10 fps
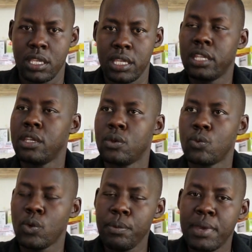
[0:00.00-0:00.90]

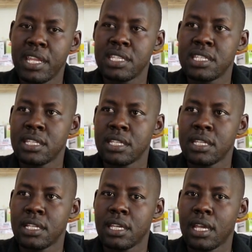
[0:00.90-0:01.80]
in women
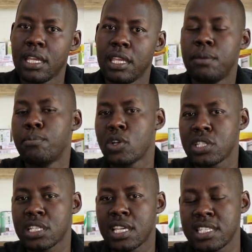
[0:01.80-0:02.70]
in
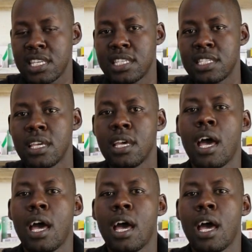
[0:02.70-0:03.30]
most cases.